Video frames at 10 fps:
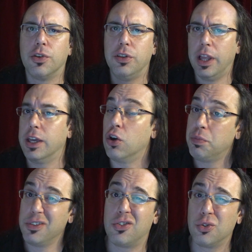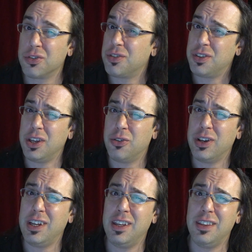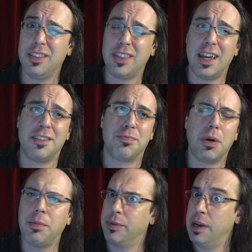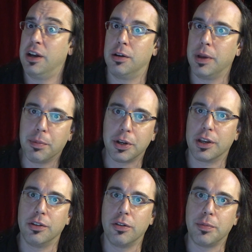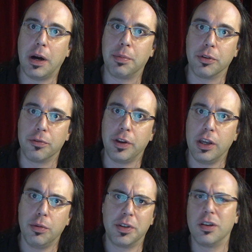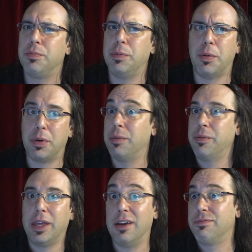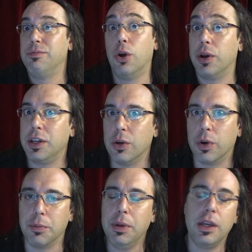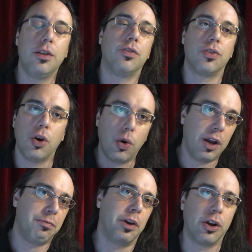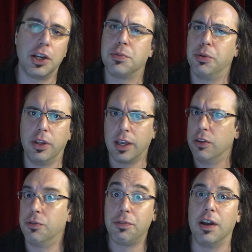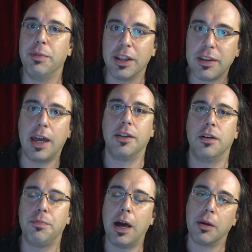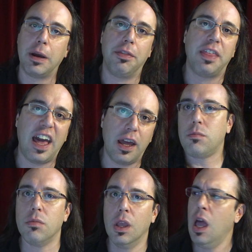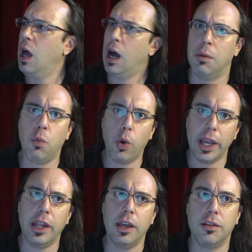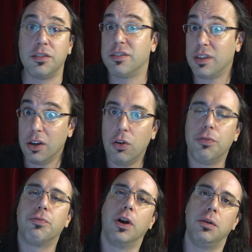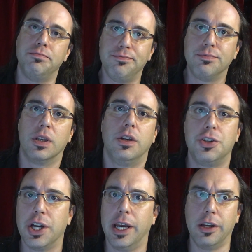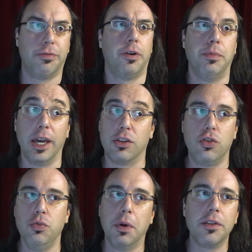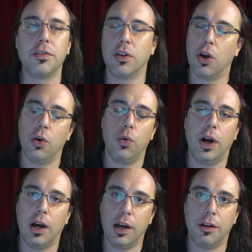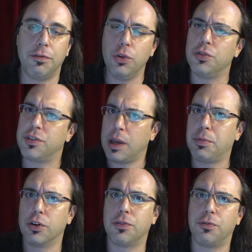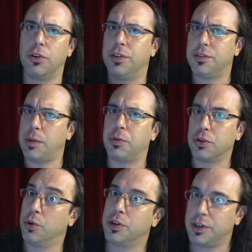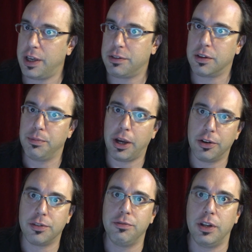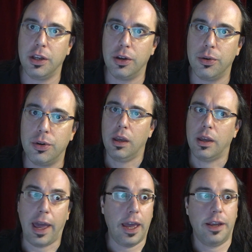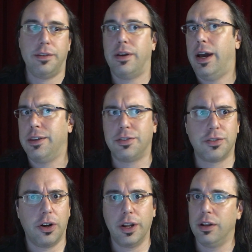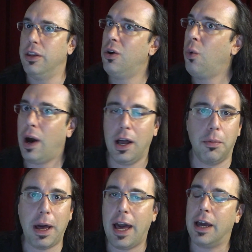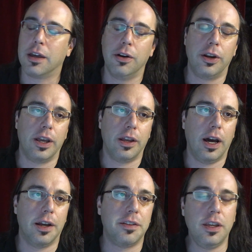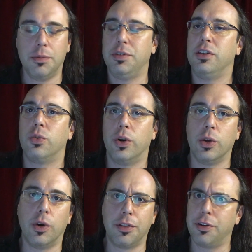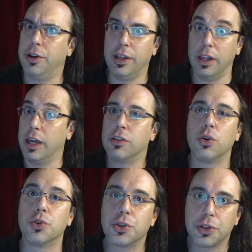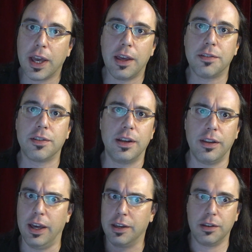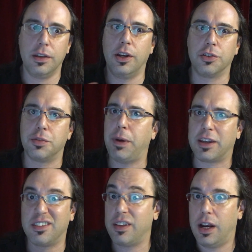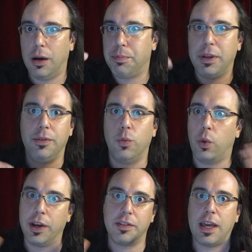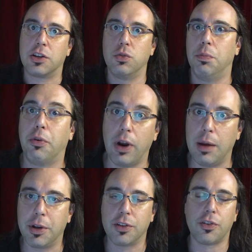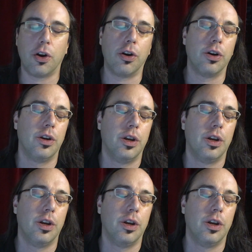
on like open source theory that's probably going to be a particularly popular video, but some people probably have no idea what it means, so I figured I should put like a little 5-minute data dump out about that. I'm waiting still from China from like 2 months ago, a few steppers for a stepper torque test comparison video. And I started a little while back on a TMC 2130 like torture test and like, spec setup and what its actual parameters are.